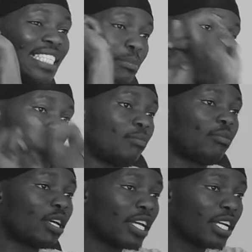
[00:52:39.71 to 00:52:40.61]

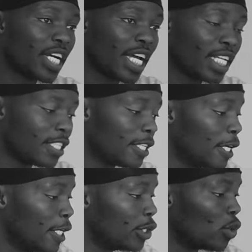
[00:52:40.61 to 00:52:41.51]
Zimbabwe, mm, right? Mm
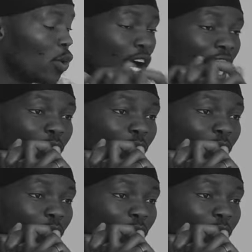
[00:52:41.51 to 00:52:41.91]
-hmm. So yeah.